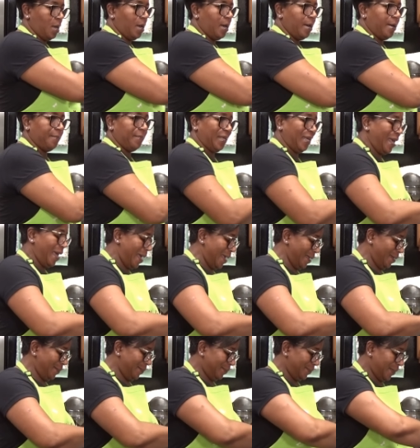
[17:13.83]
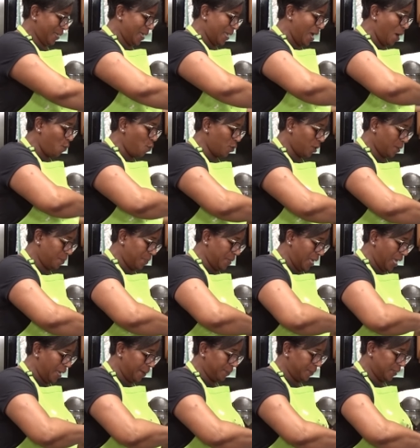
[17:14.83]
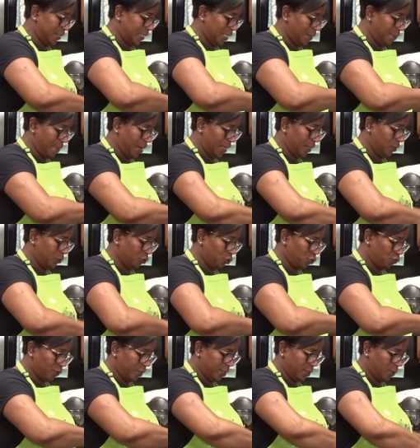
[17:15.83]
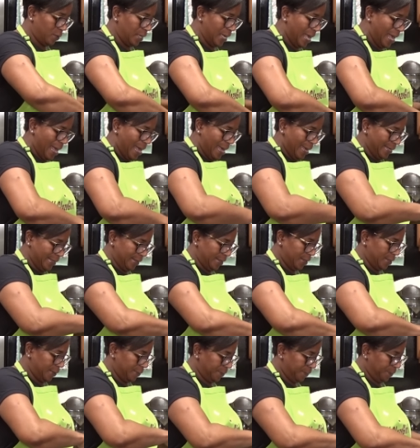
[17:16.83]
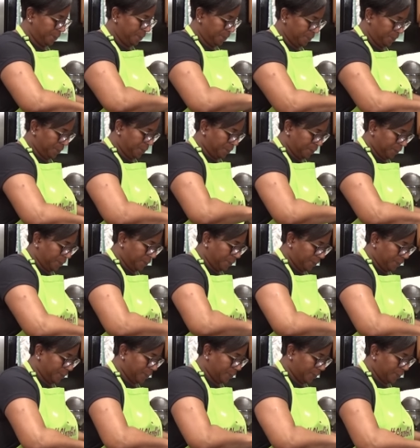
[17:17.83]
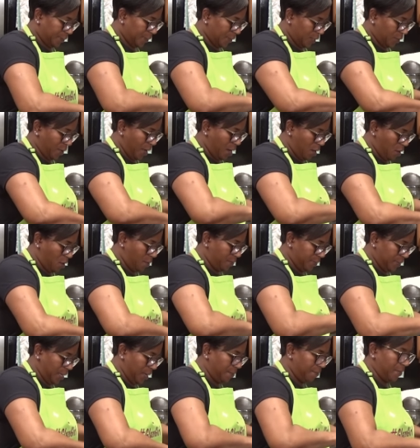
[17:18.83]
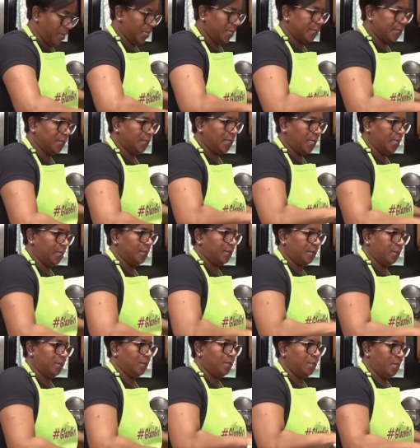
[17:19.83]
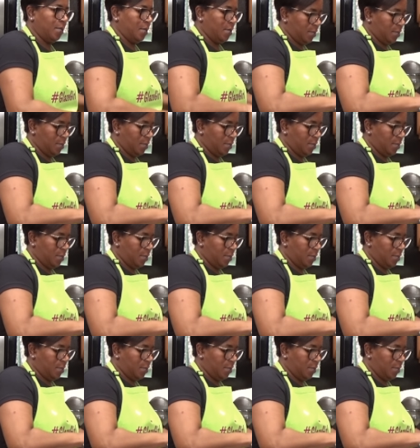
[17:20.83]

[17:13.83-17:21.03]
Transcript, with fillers: um, the cake. And I wanna be able to see my little drizzle lines. So I hope that makes sense.